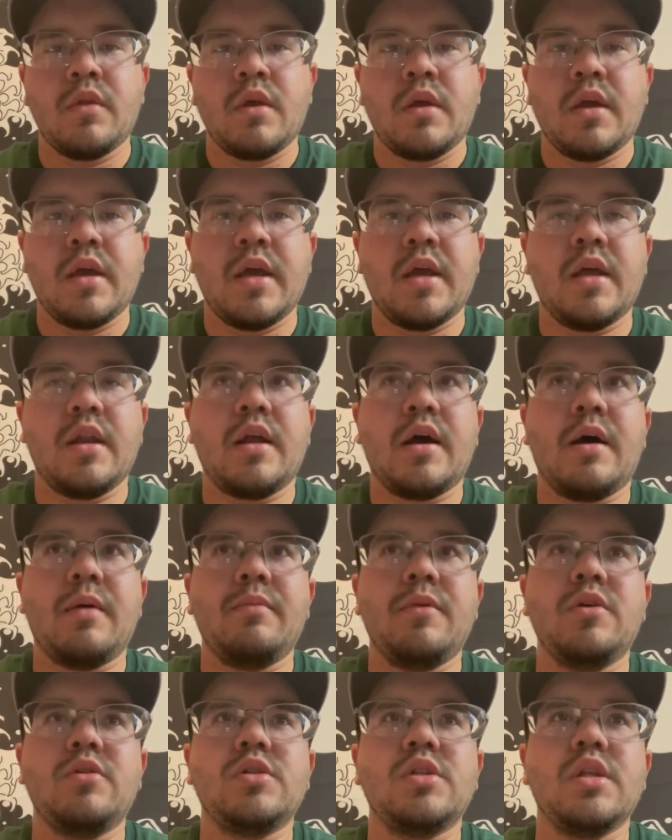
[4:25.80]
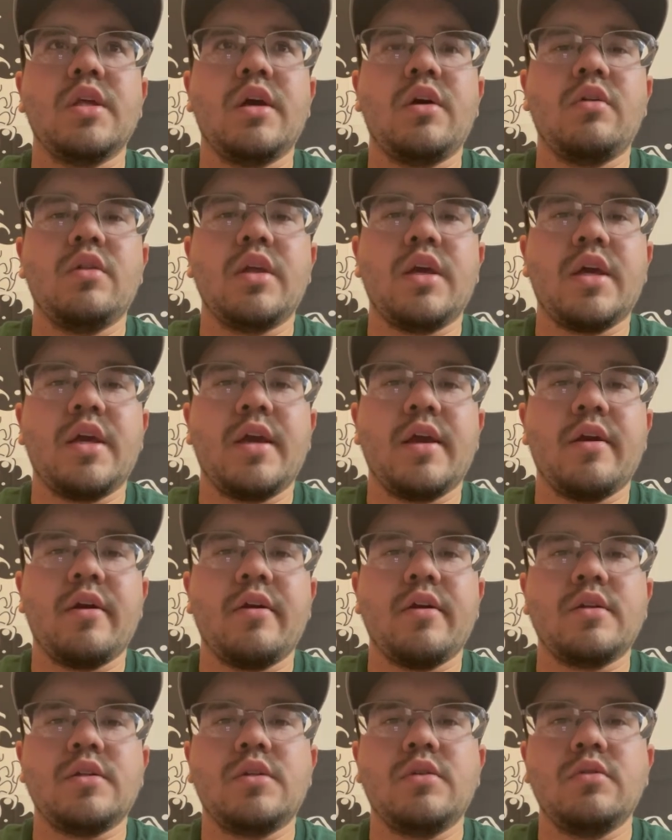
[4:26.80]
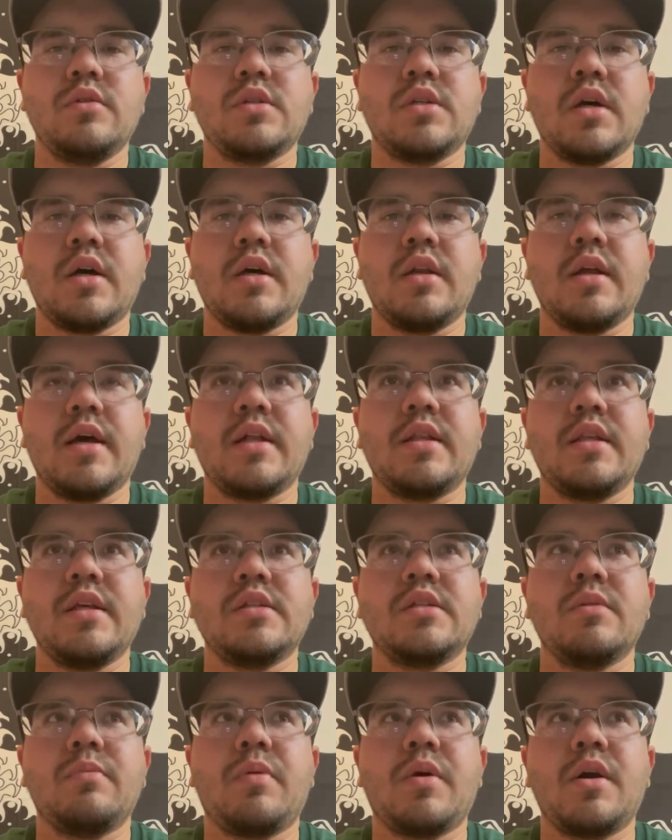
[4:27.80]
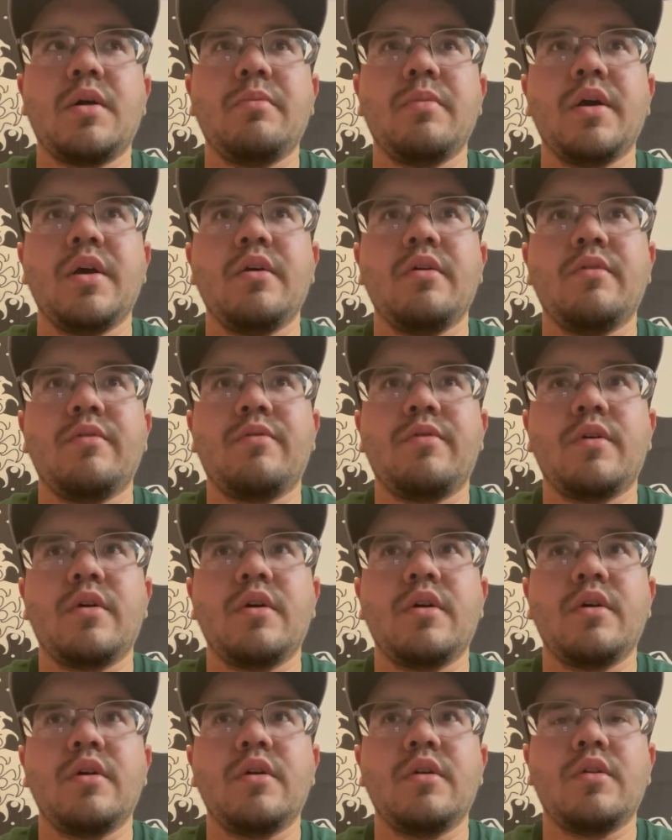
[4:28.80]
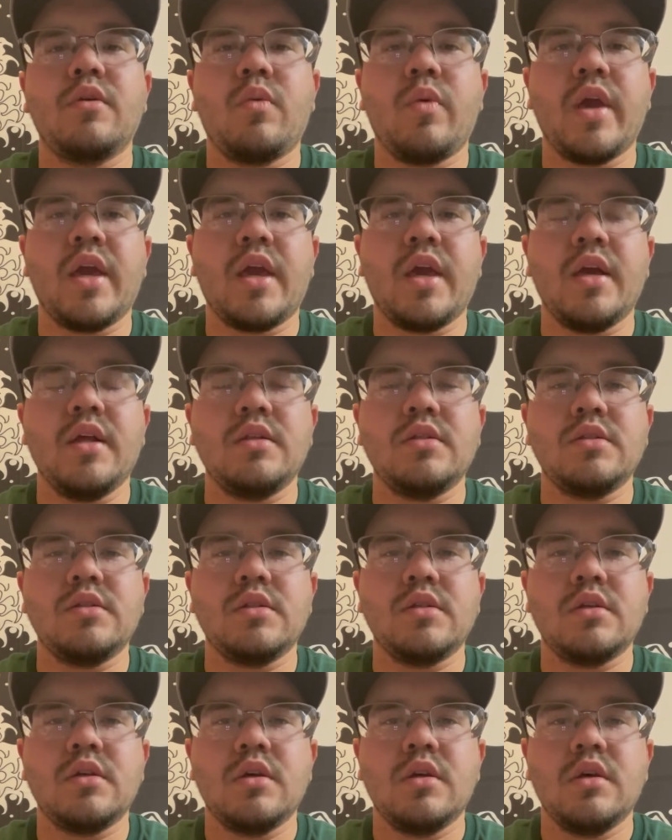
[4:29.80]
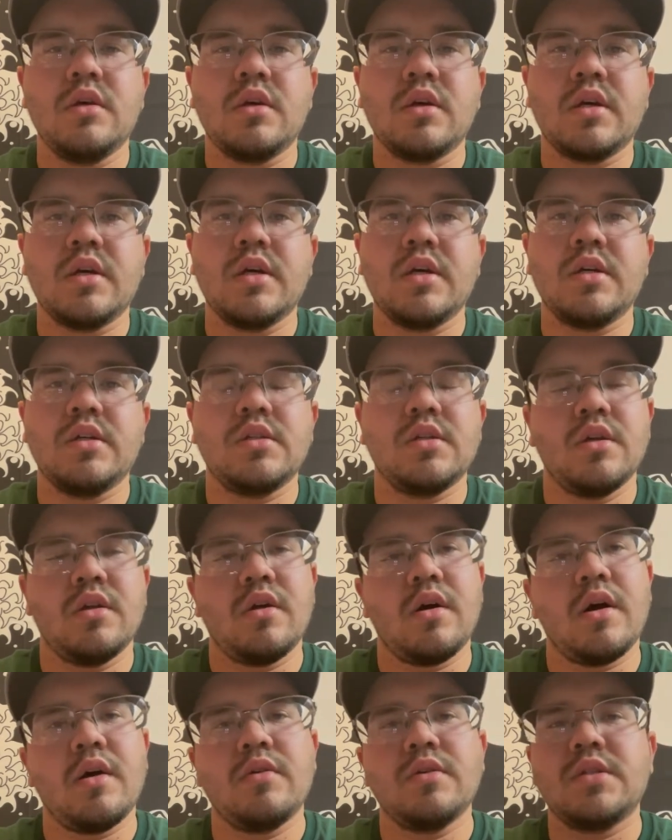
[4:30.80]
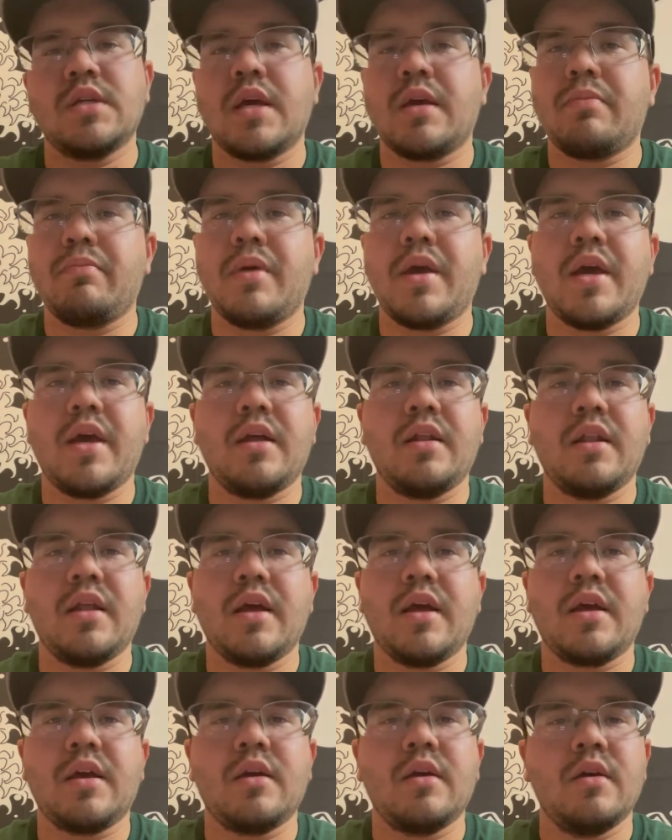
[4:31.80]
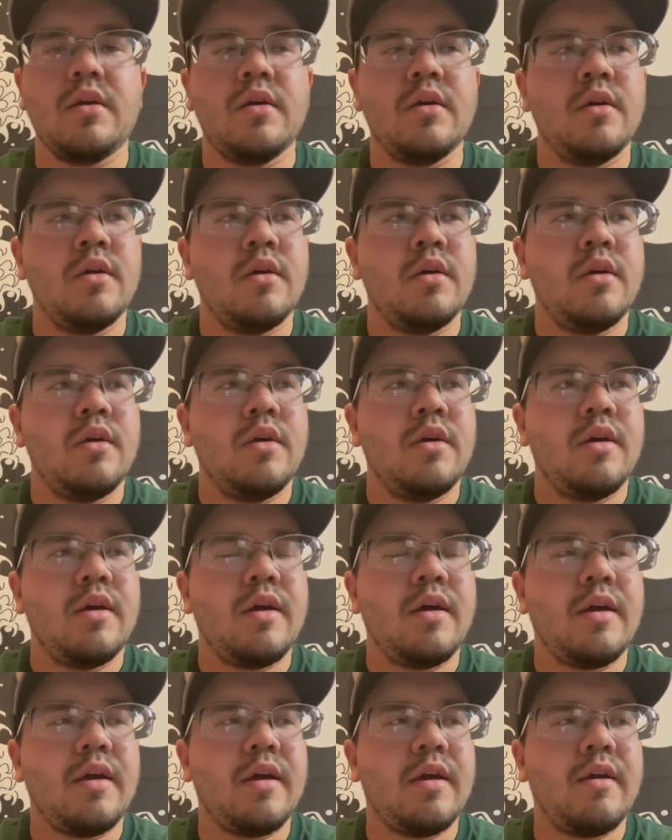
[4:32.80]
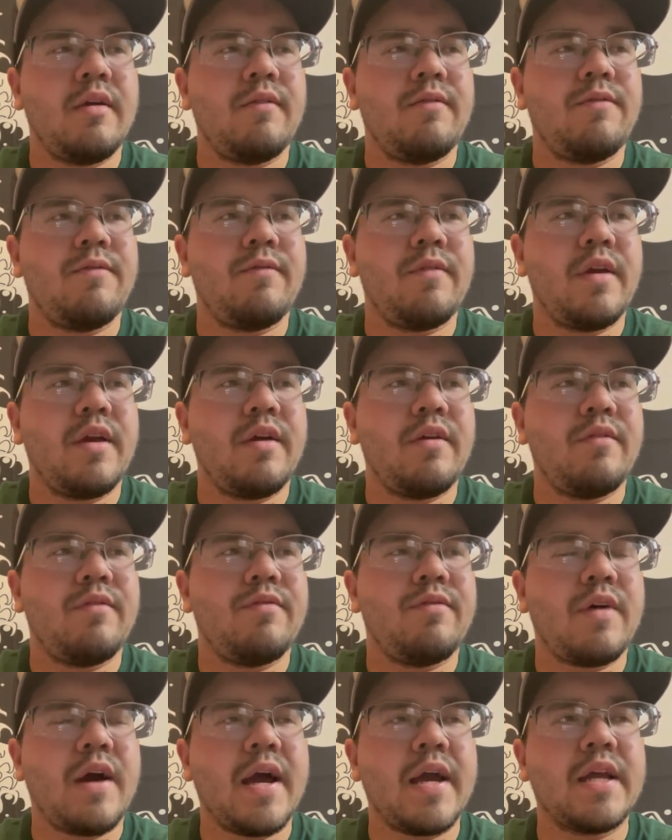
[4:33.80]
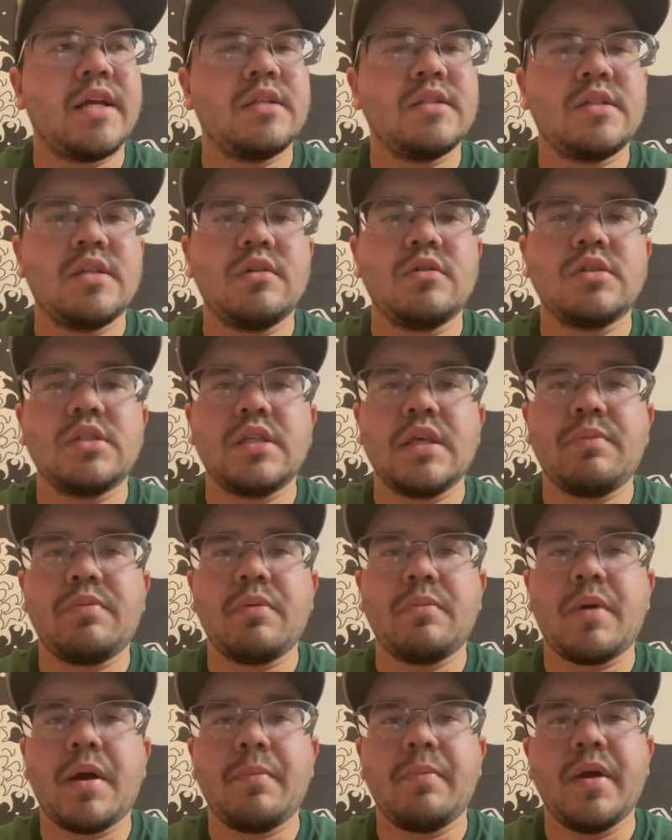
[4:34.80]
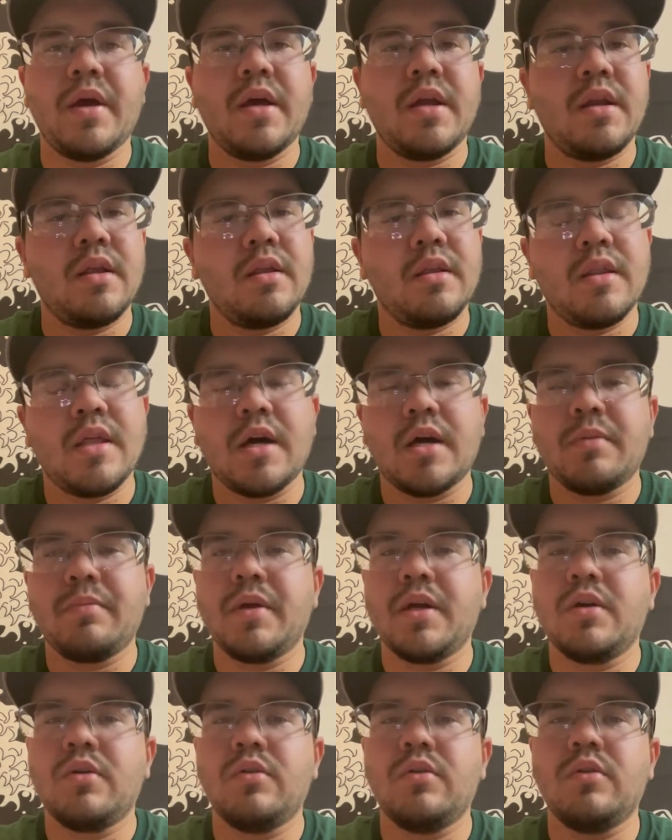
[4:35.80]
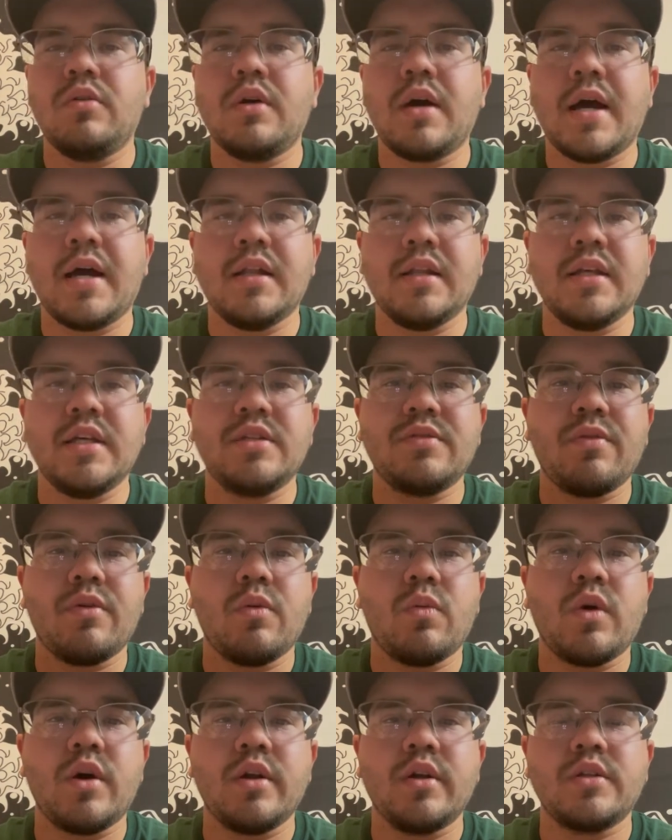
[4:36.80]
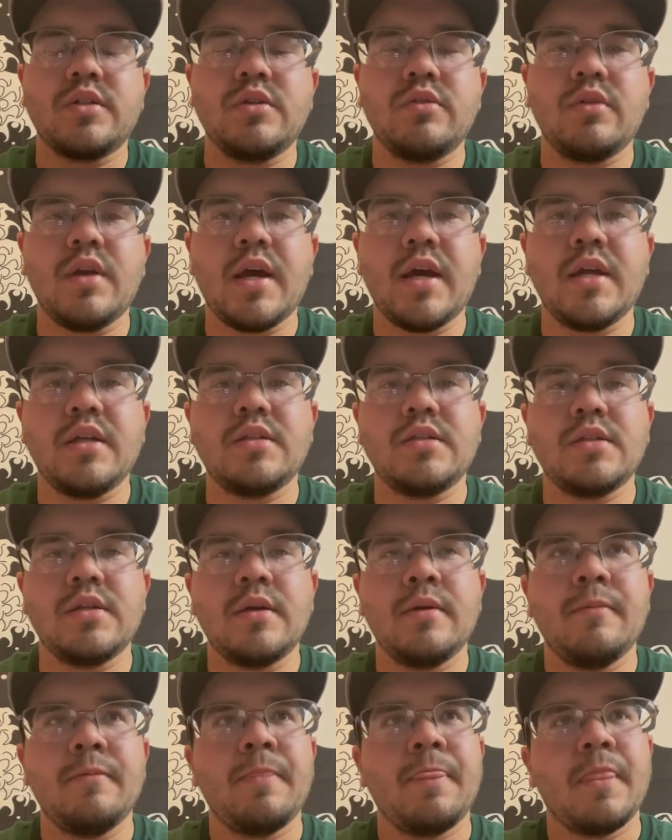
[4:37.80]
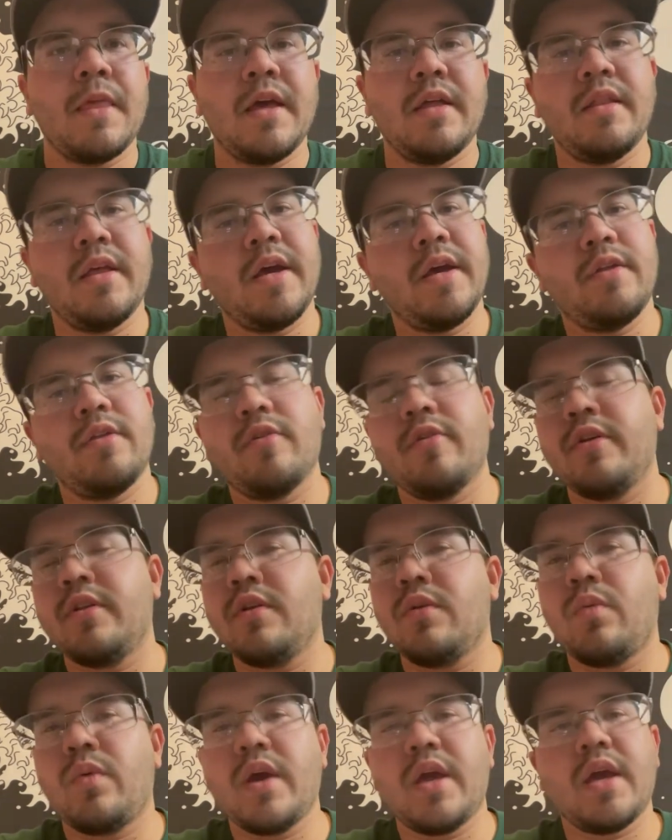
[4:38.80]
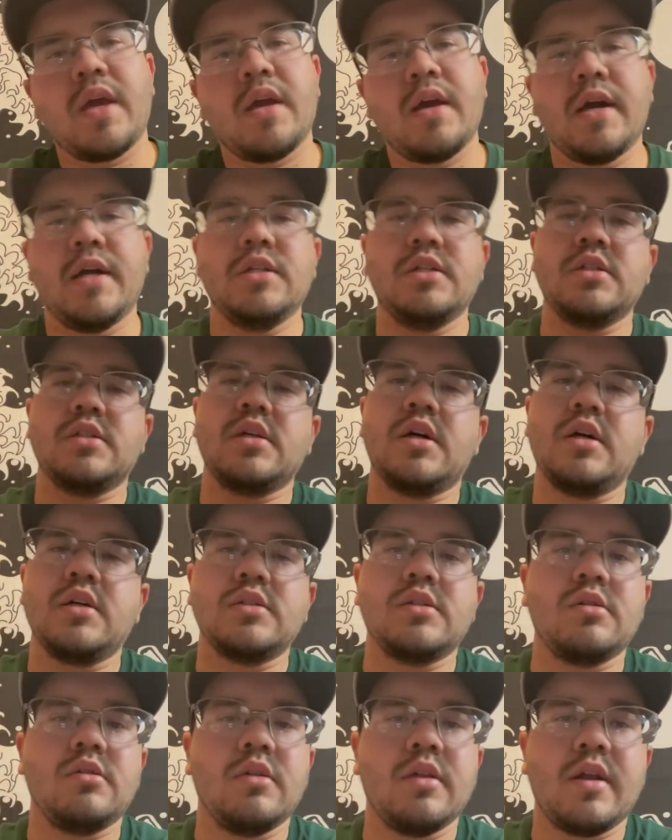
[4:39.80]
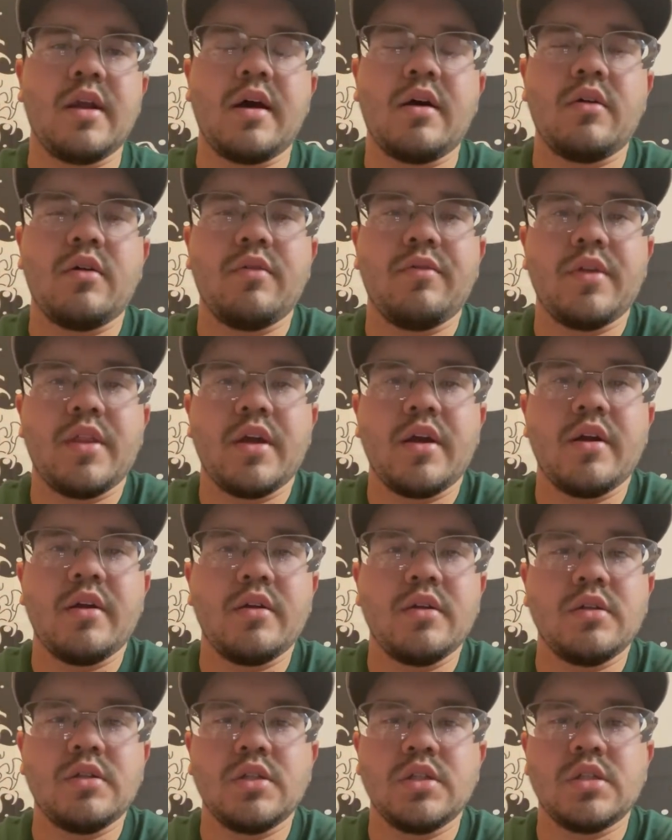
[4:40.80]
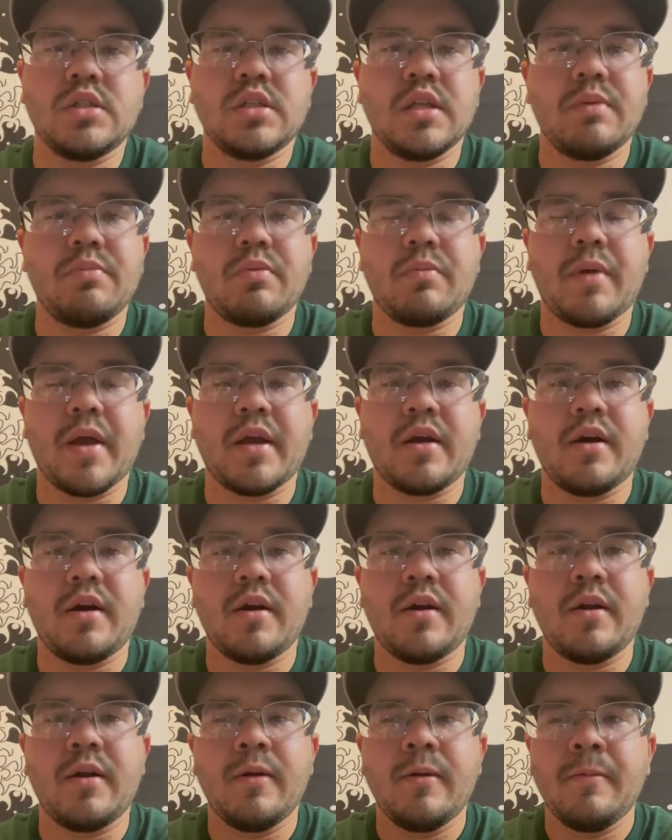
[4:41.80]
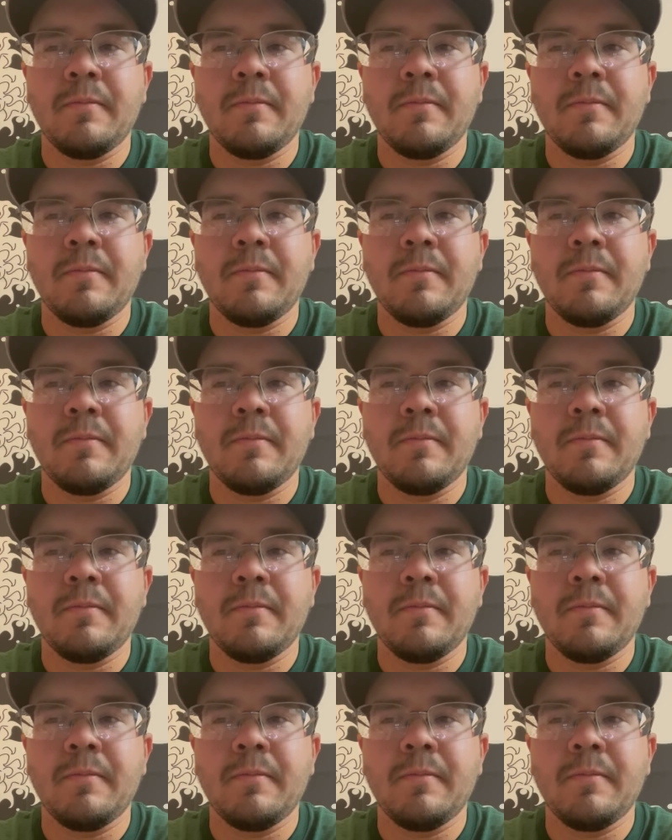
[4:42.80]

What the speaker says: and I'm usually only here in Tucson at this apartment for the weekends, because I was like, man, like, if I can still sleep in my bed, that would be cool, at least for 1 or 2 nights. And then during the week, I just hustle it out over there and just sleep in my car.